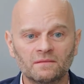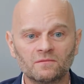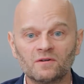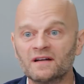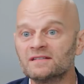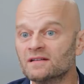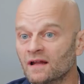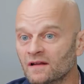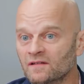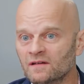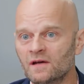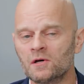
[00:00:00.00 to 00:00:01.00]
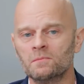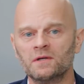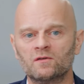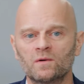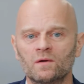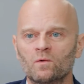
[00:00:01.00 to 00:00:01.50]
resonance
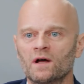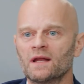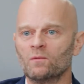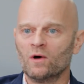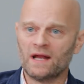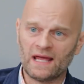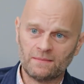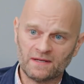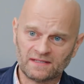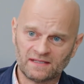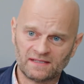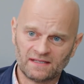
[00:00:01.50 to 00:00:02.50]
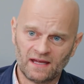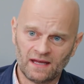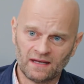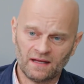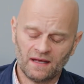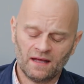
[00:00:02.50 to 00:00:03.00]
between what Amos is
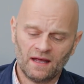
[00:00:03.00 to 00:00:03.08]
saying